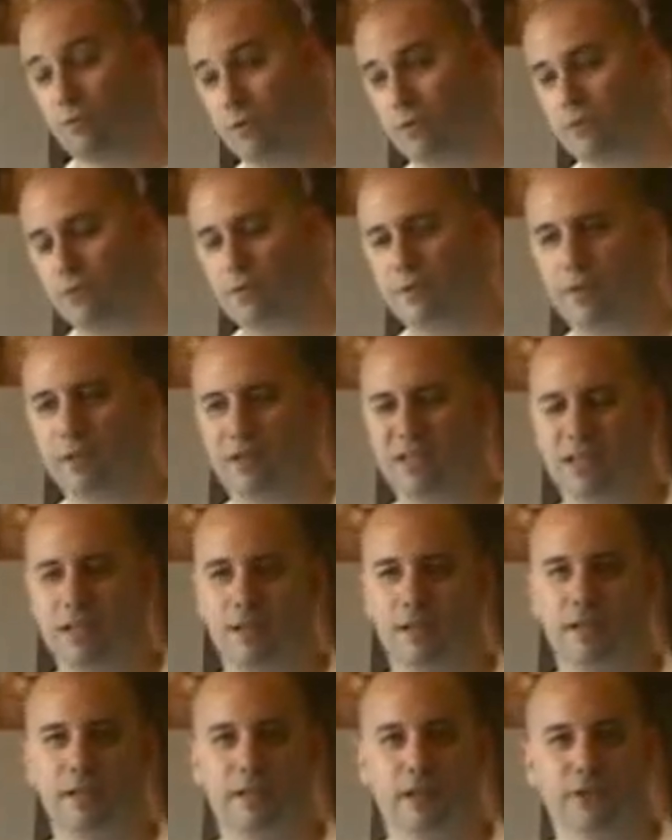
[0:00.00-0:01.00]
Through the
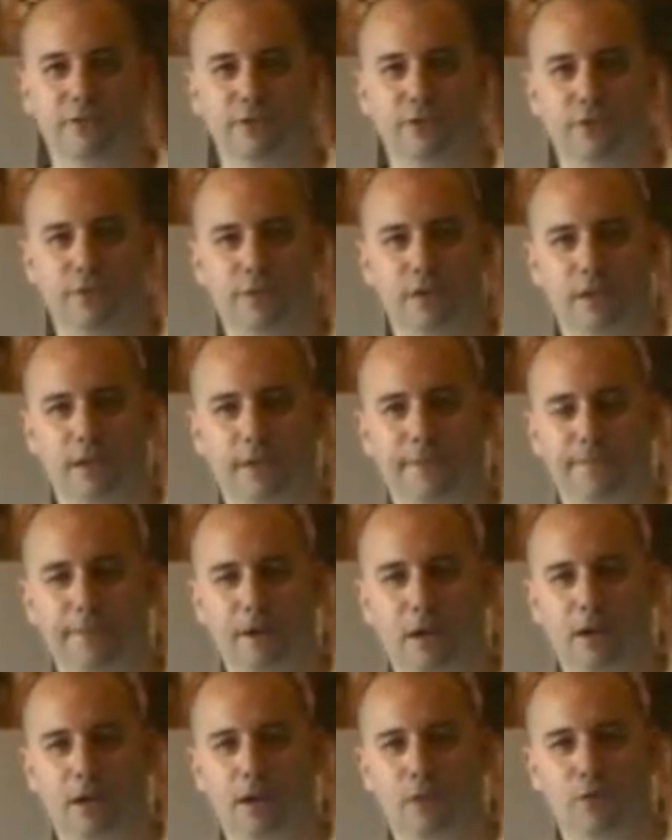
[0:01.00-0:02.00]
1600s, really.
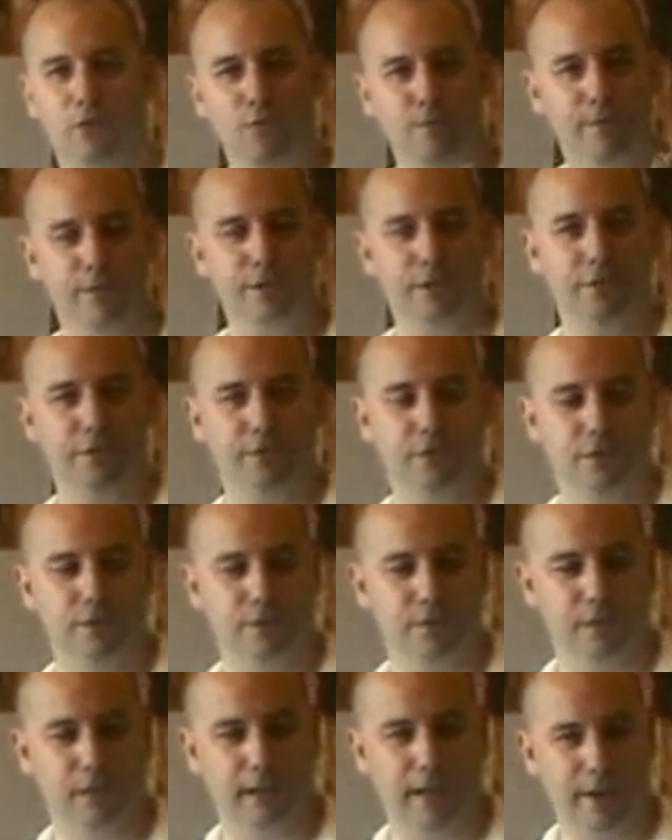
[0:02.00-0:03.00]
Rubens used to
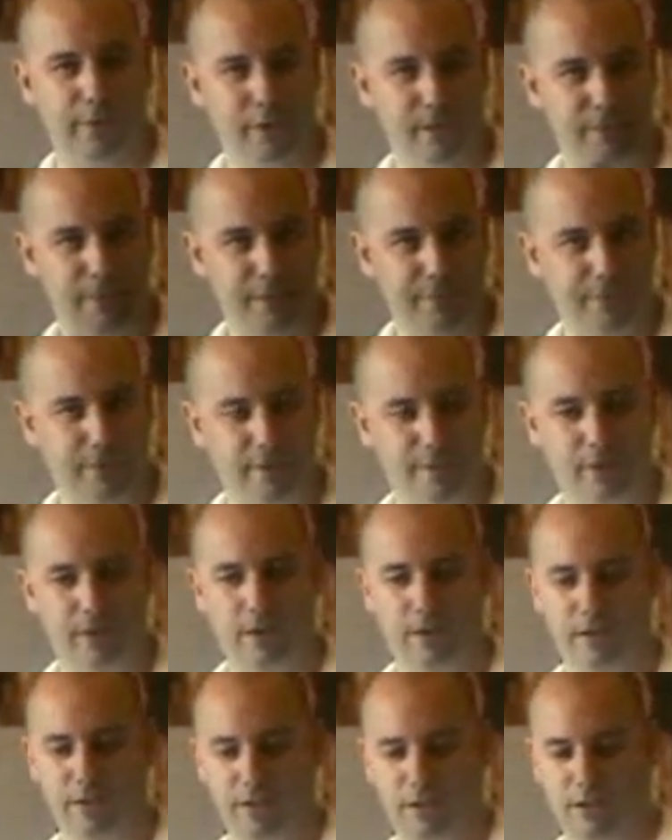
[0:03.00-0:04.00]
use it a lot, one of my favorite
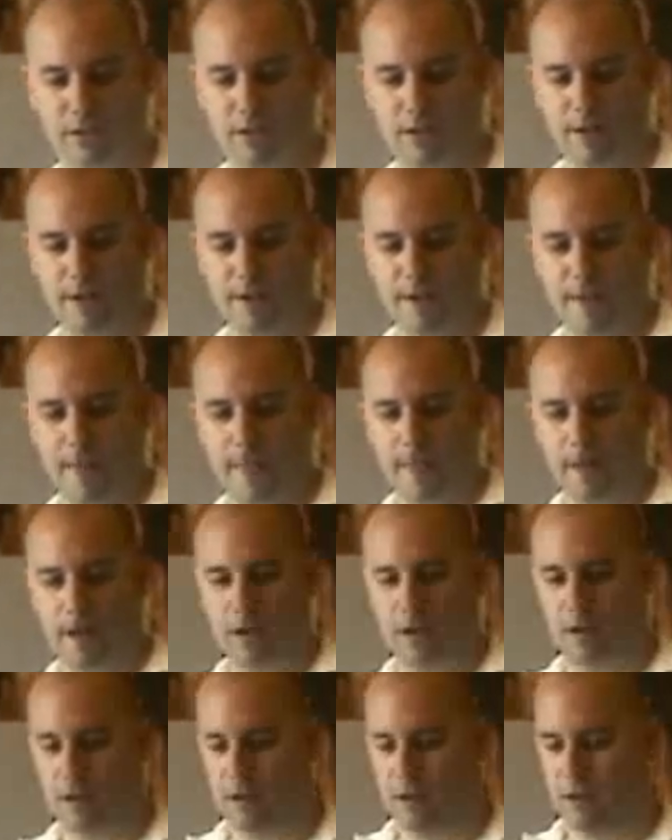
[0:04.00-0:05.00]
artists.
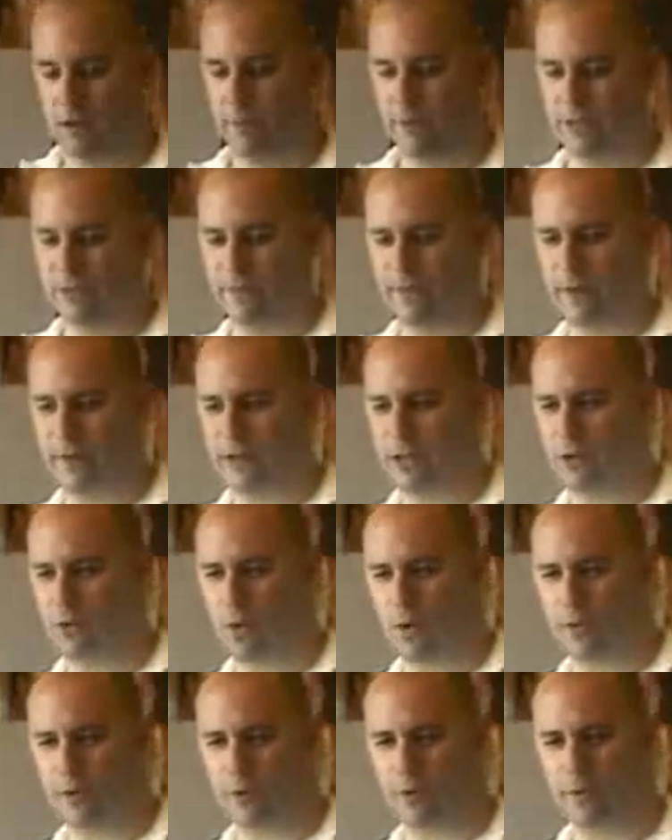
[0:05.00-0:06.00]
It was a very
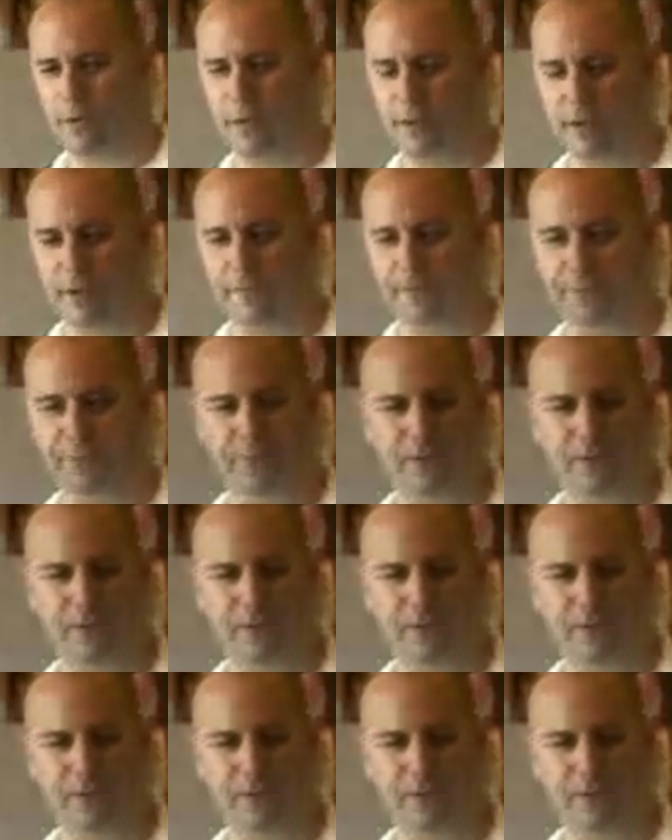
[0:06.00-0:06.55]
northern thing.